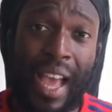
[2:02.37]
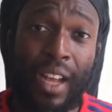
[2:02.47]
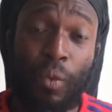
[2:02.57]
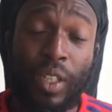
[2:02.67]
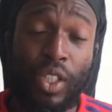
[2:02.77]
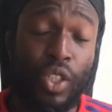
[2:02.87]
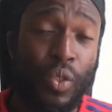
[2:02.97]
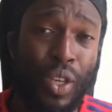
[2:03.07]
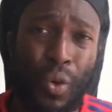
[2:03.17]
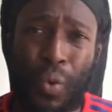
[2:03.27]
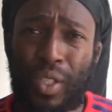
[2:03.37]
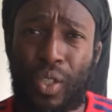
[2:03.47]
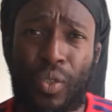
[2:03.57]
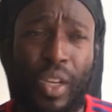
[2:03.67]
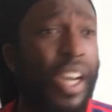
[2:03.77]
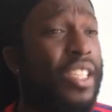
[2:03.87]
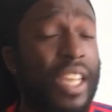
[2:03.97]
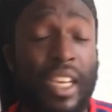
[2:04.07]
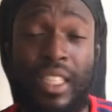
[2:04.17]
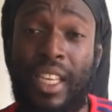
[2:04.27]
And once a Gooner, always a Gooner.
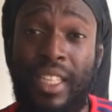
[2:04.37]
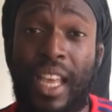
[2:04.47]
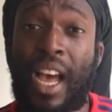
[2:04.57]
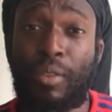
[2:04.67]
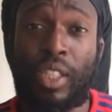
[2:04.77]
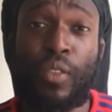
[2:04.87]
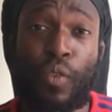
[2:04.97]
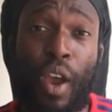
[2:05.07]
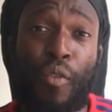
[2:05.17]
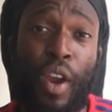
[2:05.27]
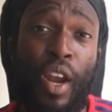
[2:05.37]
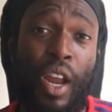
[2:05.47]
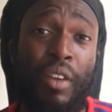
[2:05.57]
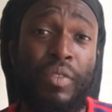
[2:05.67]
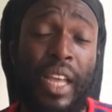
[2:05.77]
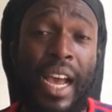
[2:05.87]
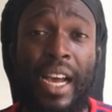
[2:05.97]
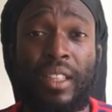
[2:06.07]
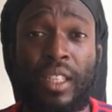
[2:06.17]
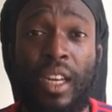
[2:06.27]
He's actually very, very loved
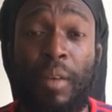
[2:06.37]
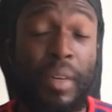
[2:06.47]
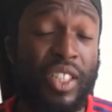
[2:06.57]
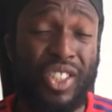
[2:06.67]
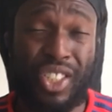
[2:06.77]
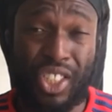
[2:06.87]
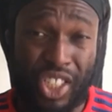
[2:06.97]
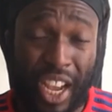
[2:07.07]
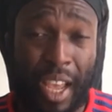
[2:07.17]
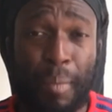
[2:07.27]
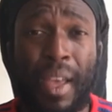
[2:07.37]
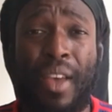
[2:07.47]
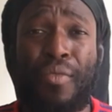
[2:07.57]
at the club, and it's just a shame